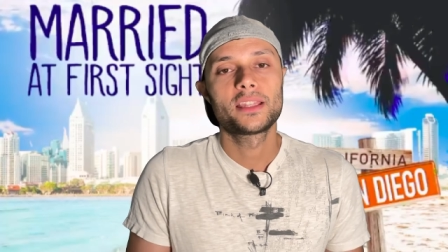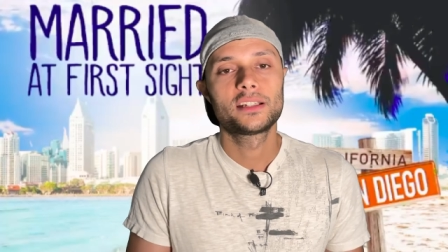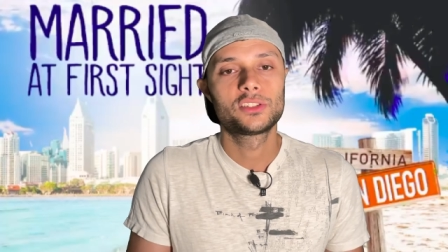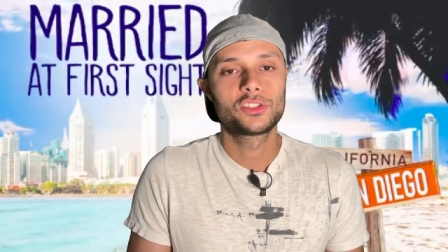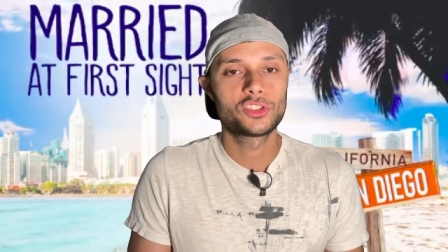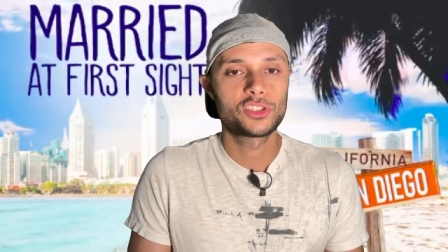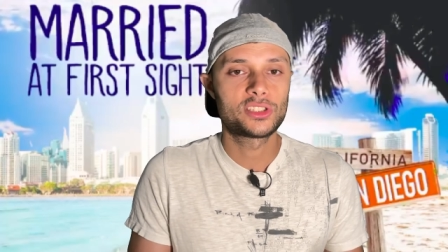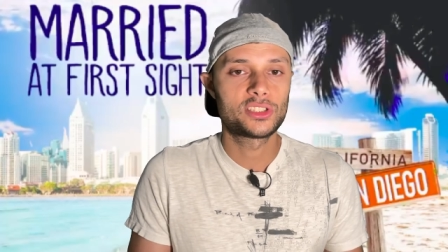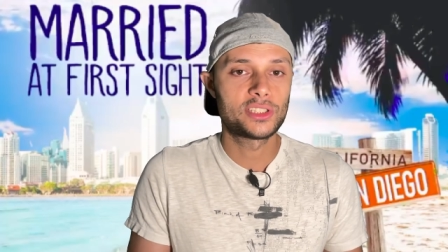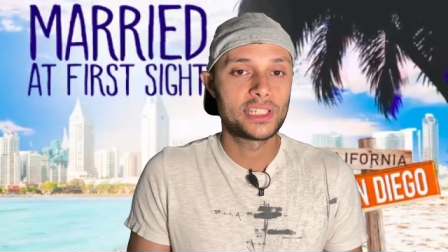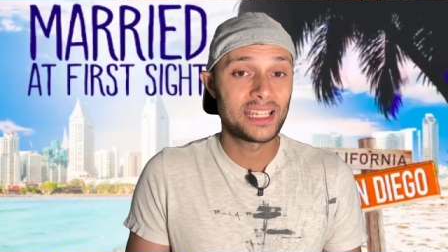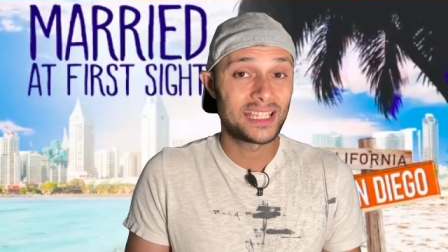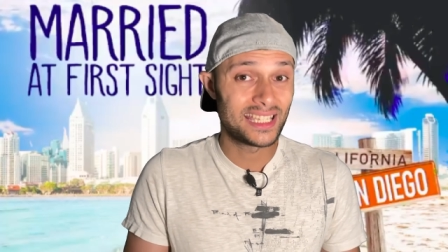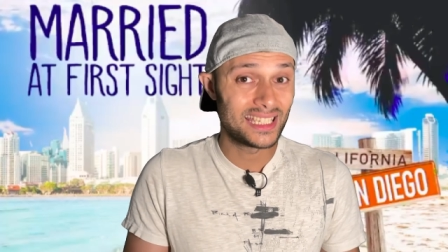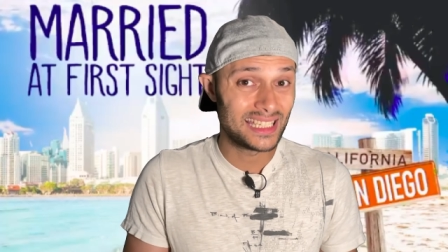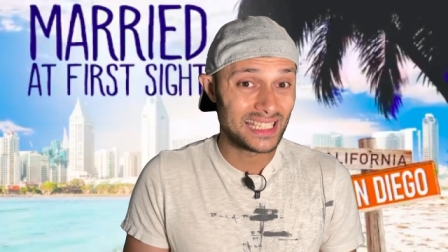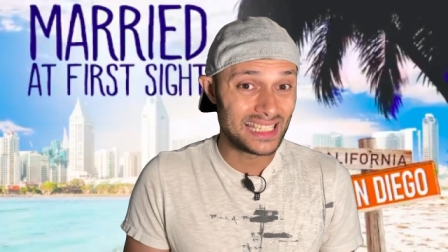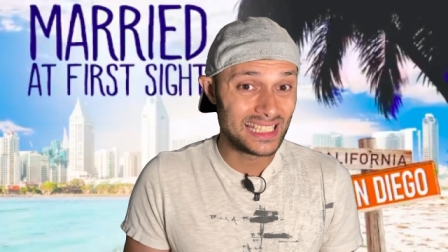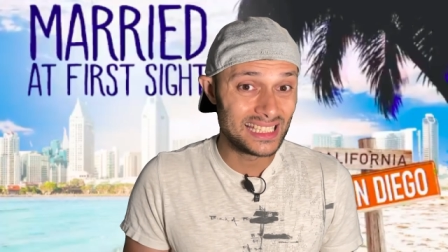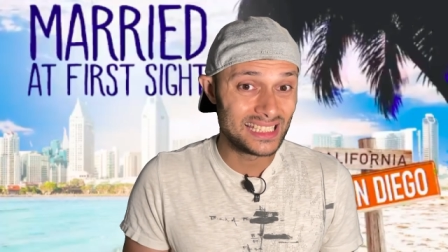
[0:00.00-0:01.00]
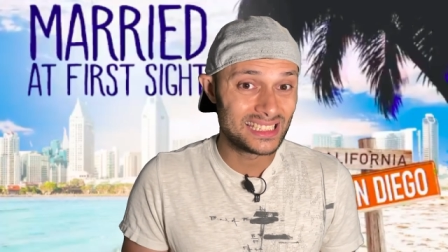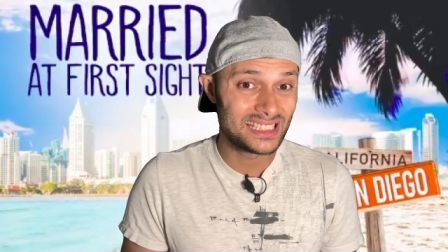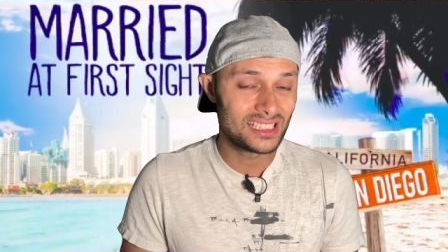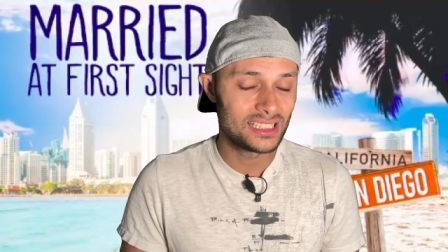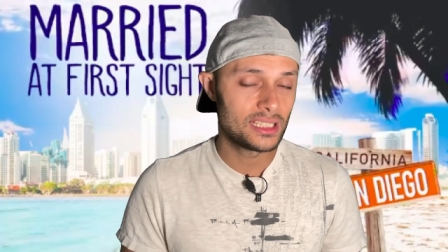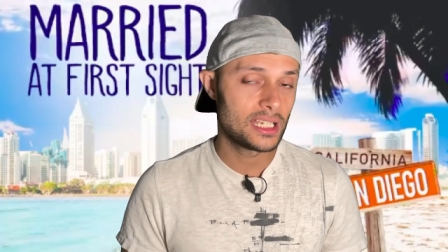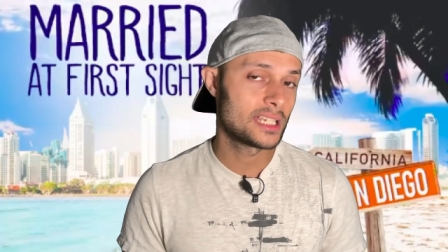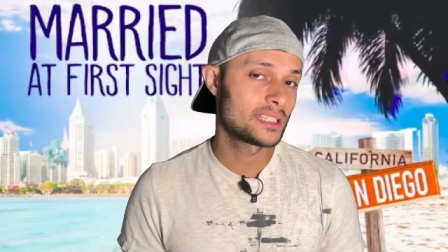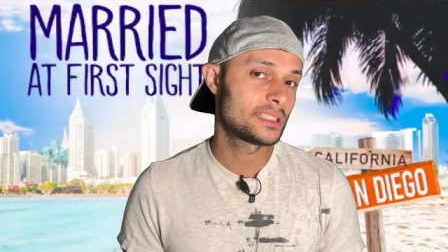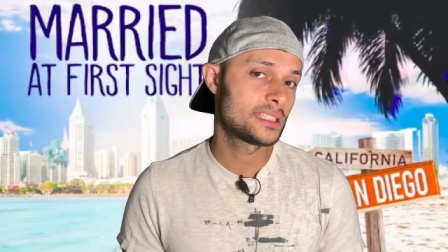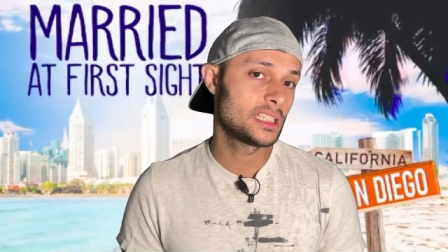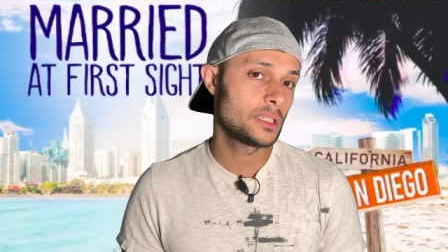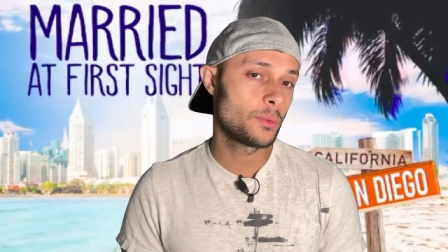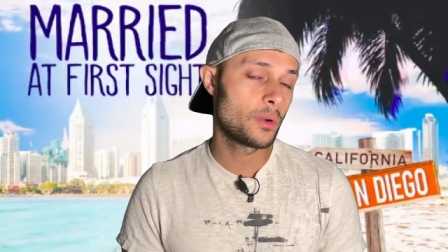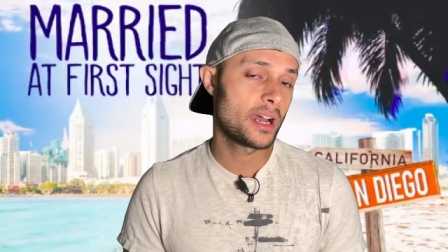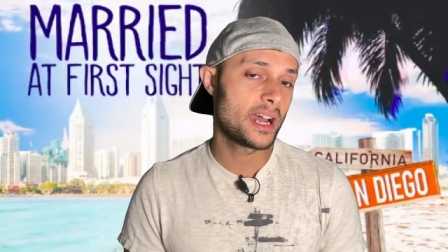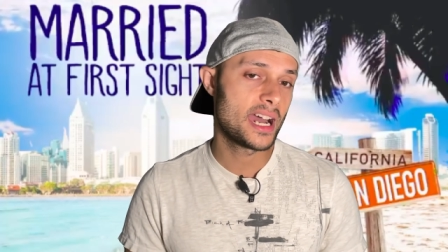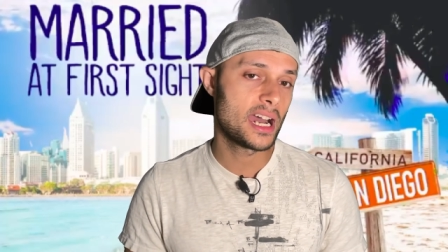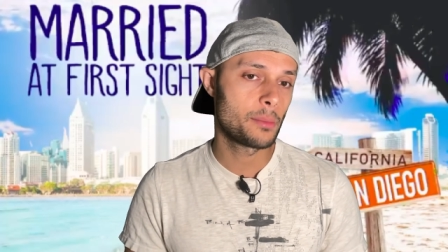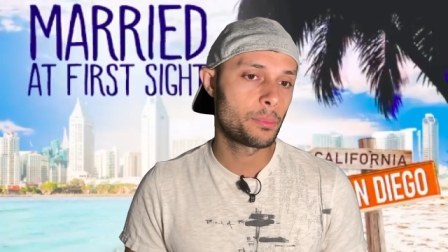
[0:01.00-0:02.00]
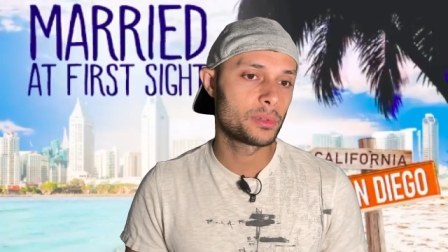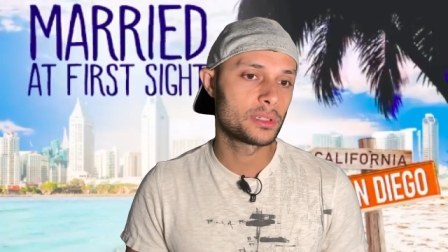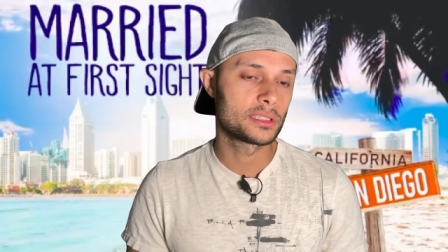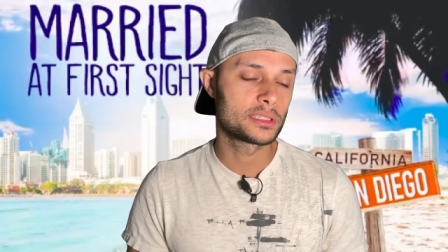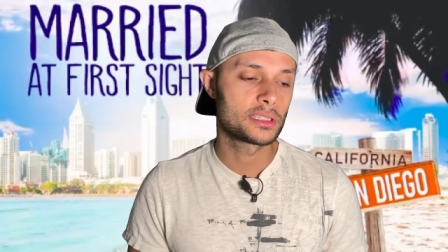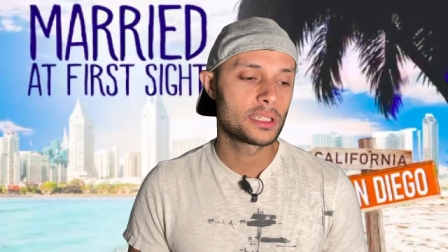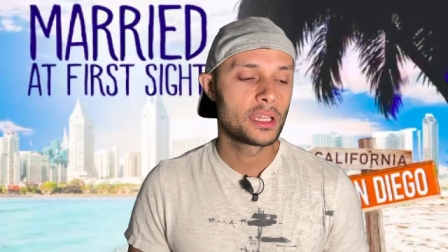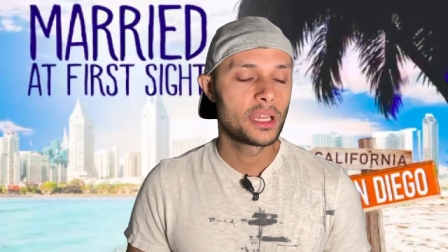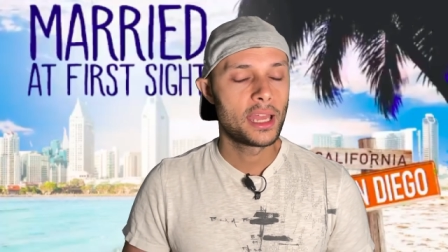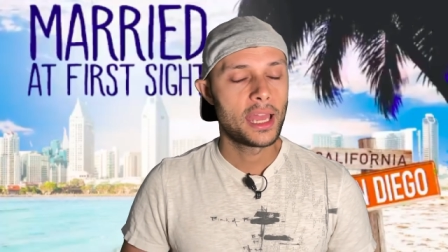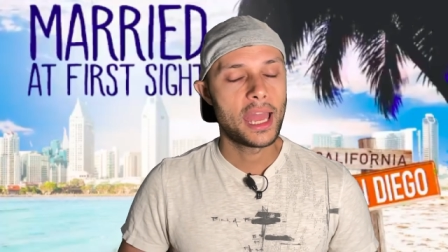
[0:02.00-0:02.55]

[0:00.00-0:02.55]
Just take it easy and see what happens.